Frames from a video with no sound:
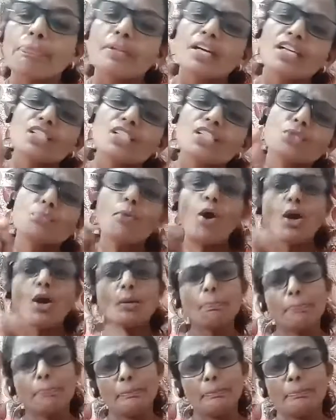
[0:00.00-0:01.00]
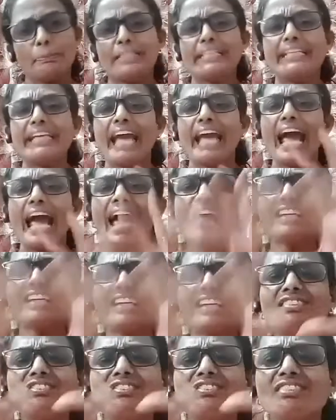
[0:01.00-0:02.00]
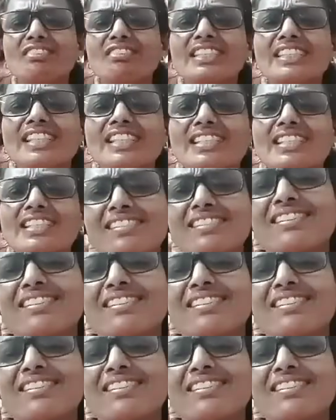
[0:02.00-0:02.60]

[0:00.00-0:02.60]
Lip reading: a small PPT and we will just